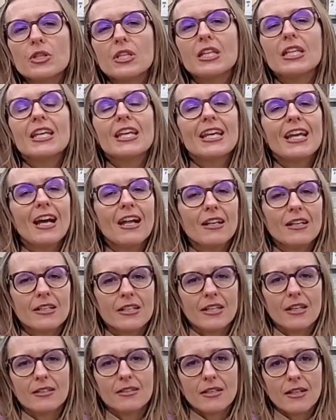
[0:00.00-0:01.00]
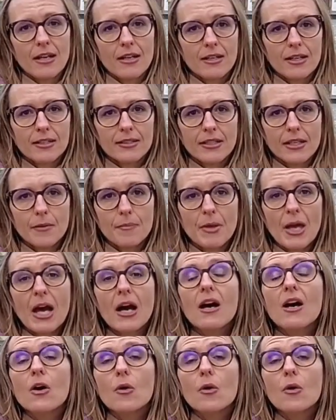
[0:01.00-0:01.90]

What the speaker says: the Galleria dell'Accademia,